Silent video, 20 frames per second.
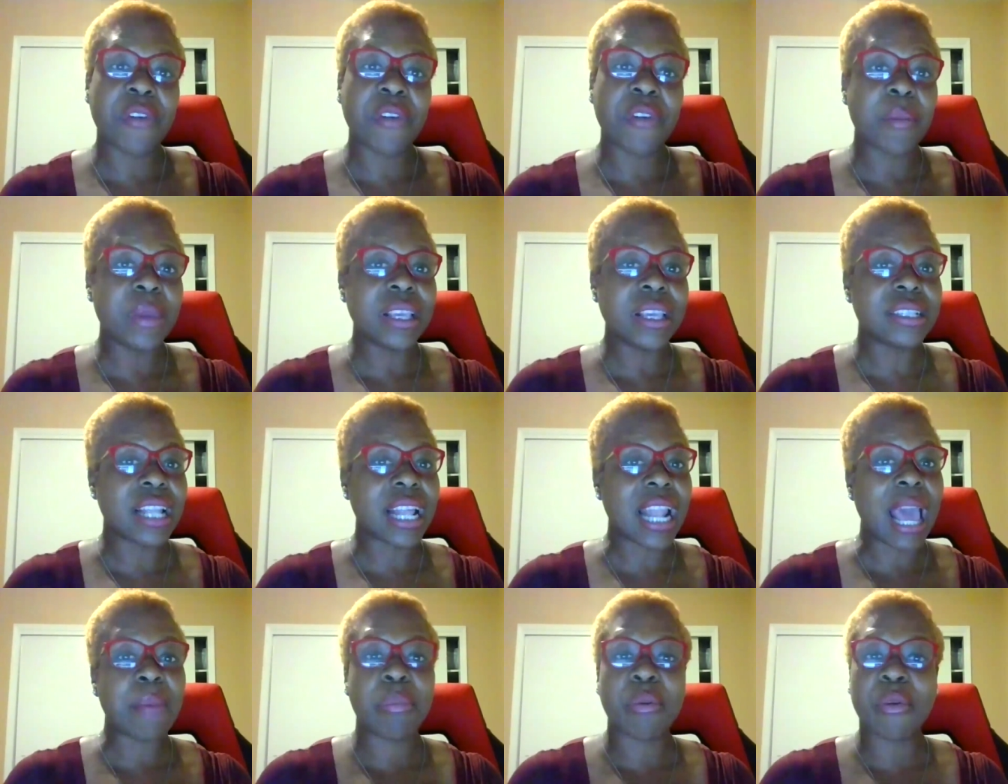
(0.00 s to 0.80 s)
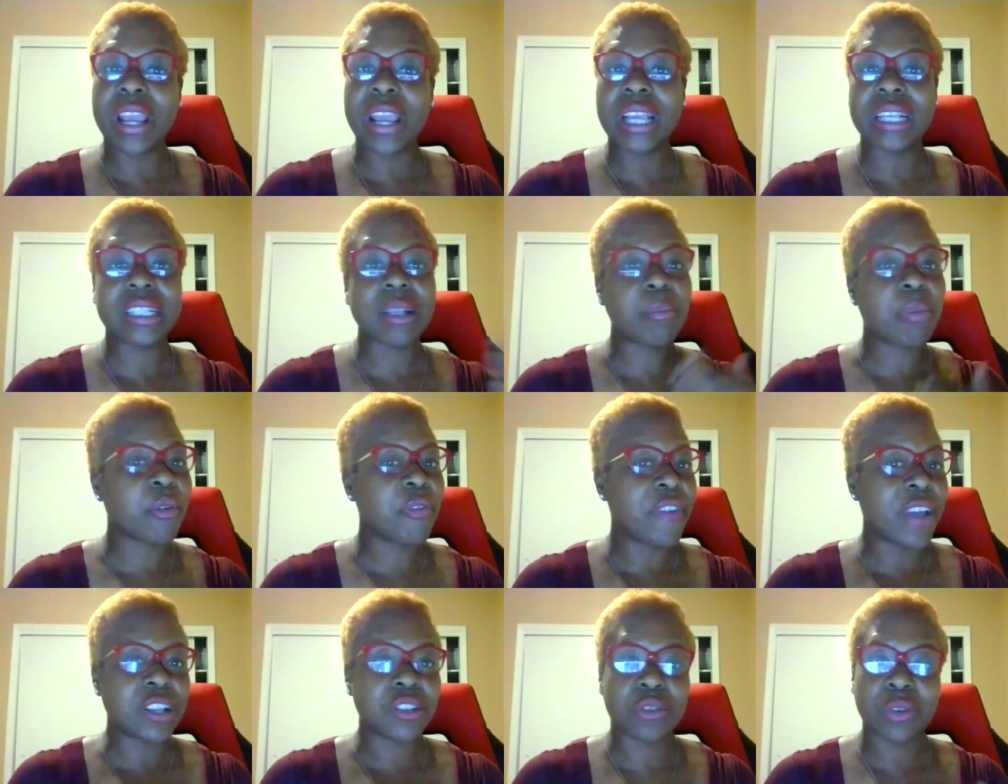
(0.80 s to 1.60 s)
from me is that I bring some
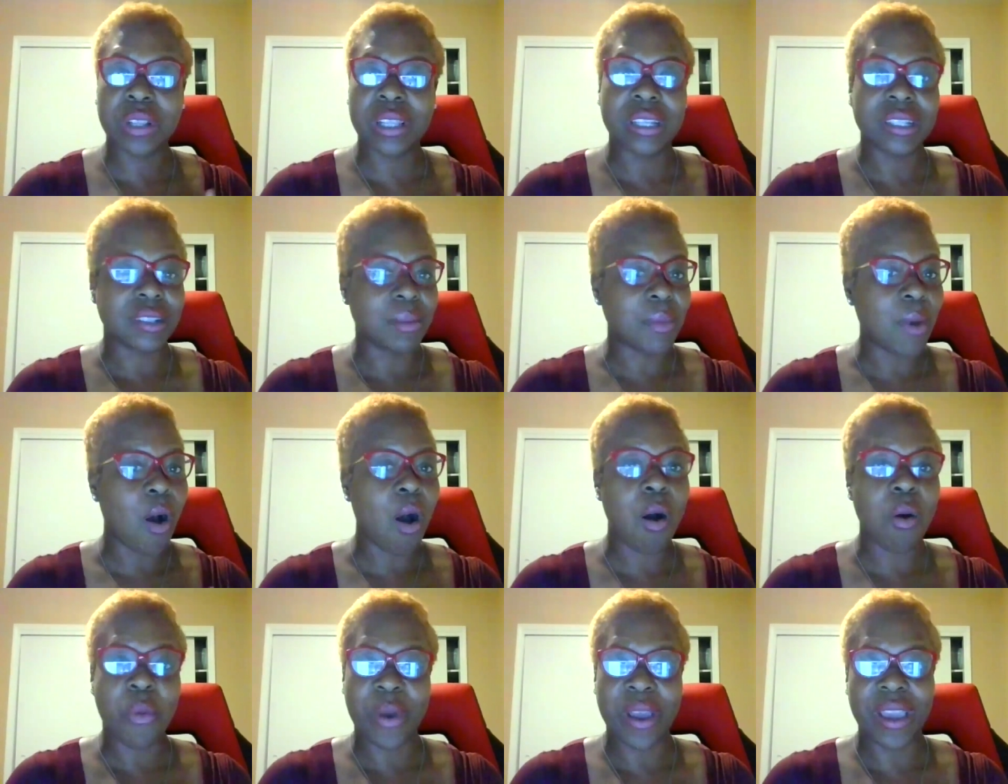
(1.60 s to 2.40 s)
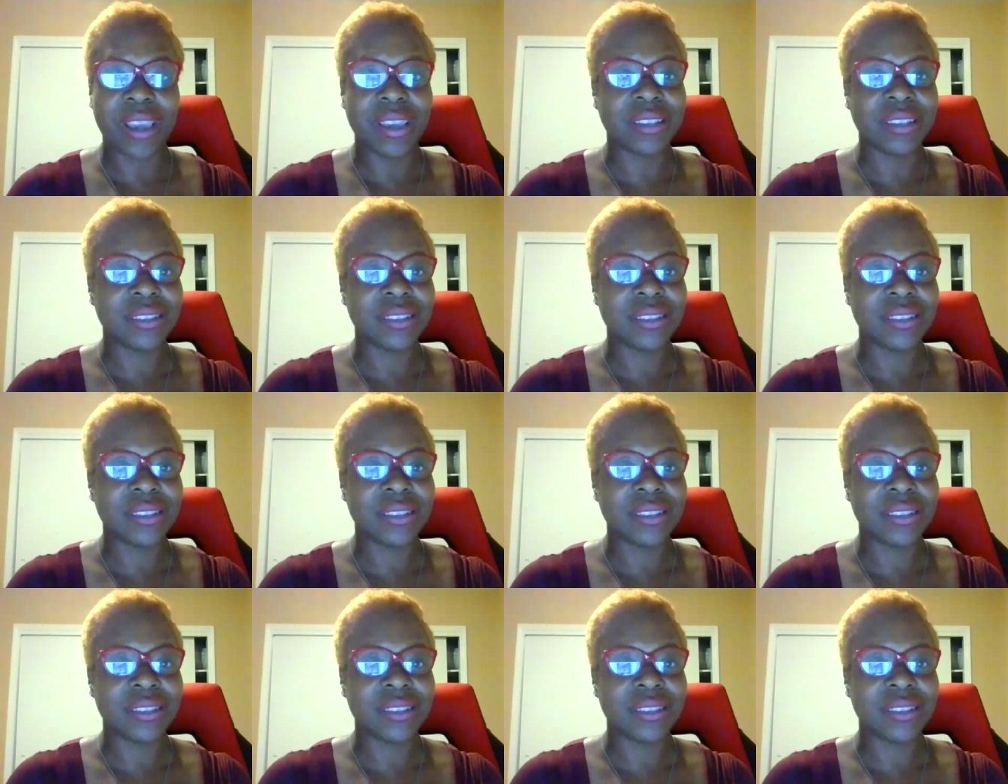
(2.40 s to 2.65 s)
professionalism always.